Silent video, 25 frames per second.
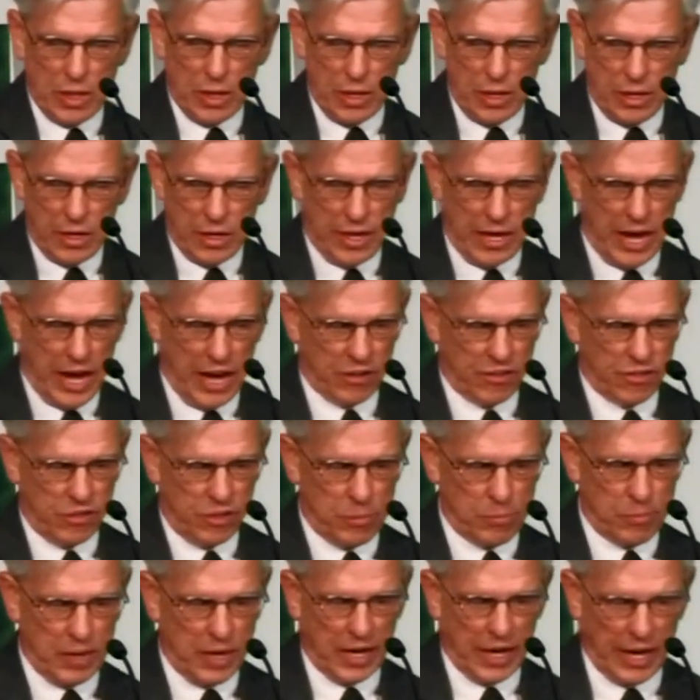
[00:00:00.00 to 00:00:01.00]
He
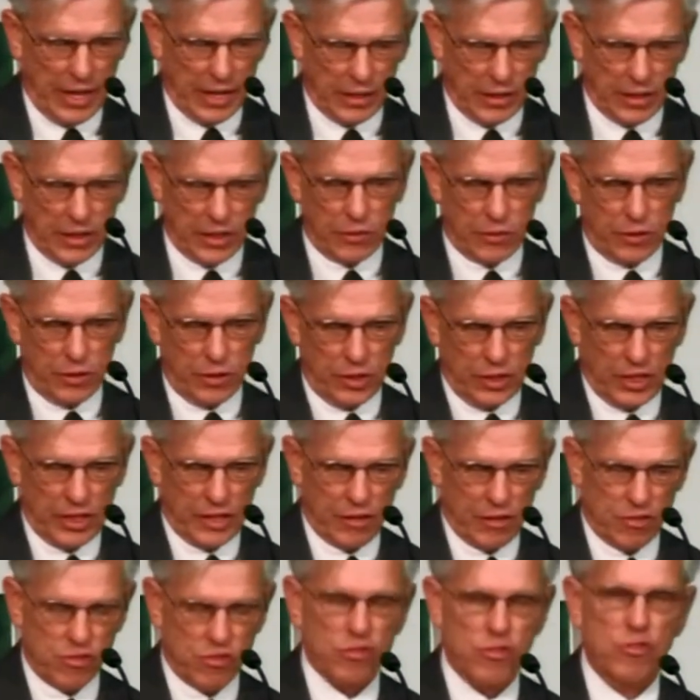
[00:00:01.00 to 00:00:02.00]
actually made out a literal
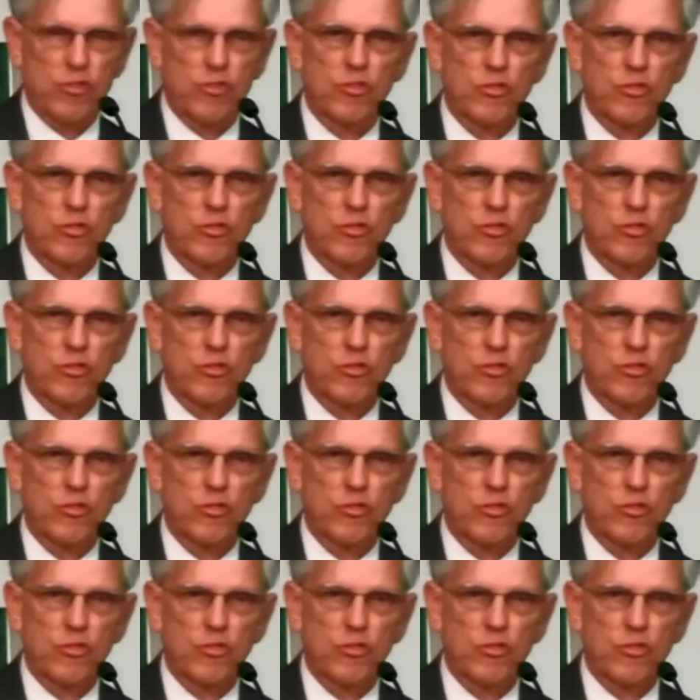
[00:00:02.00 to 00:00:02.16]
list.